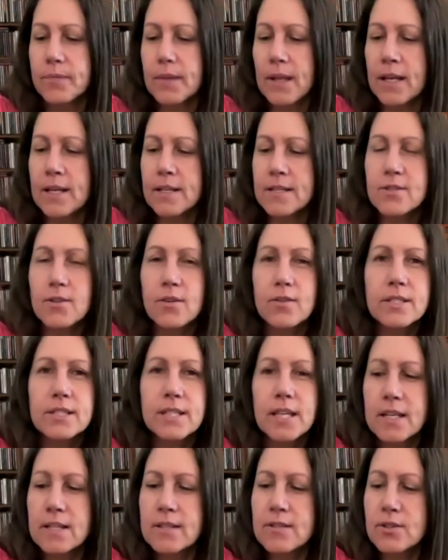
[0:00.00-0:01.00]
And so the
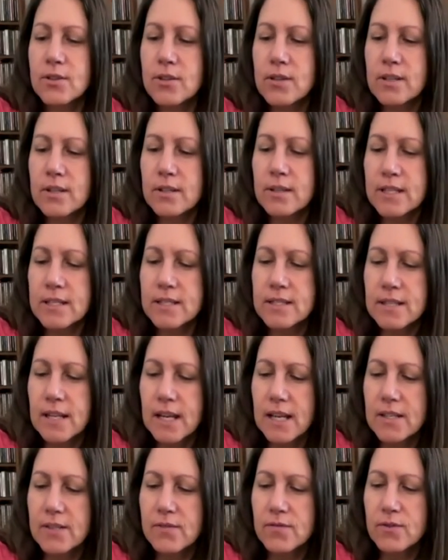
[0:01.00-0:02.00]
TENS unit, that
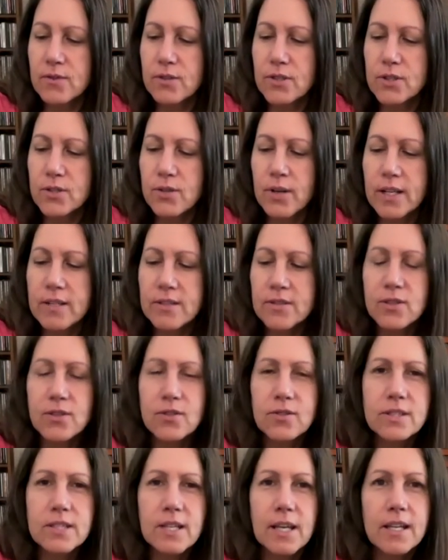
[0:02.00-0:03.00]
stands for
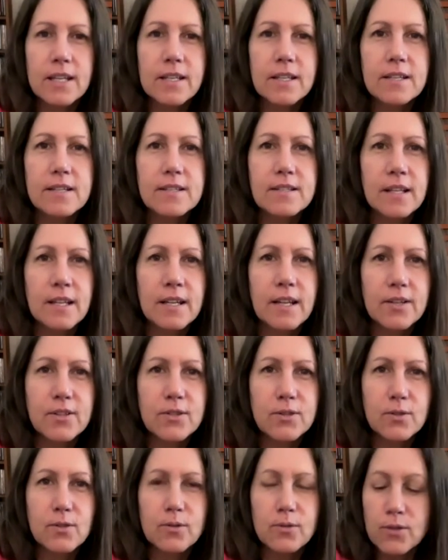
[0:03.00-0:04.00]
transcutaneous
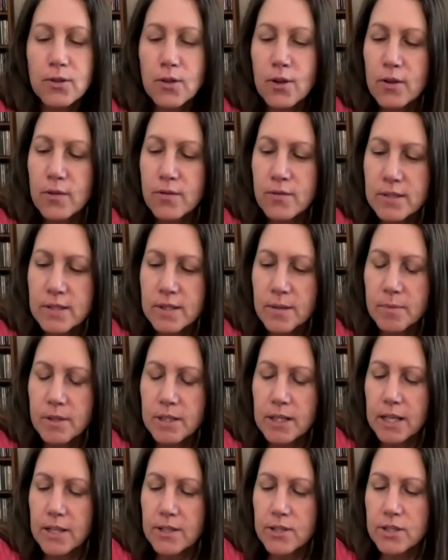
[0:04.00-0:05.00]
electrical nerve
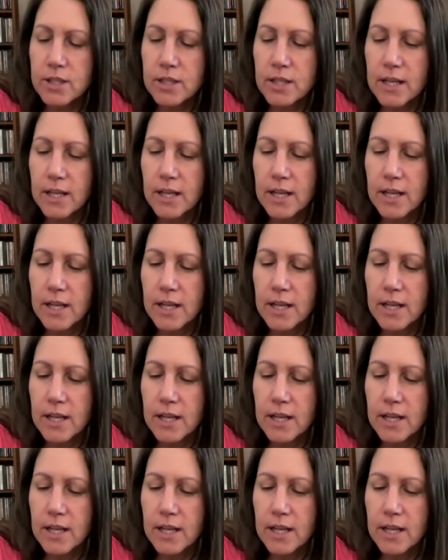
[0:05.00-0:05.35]
stimulation,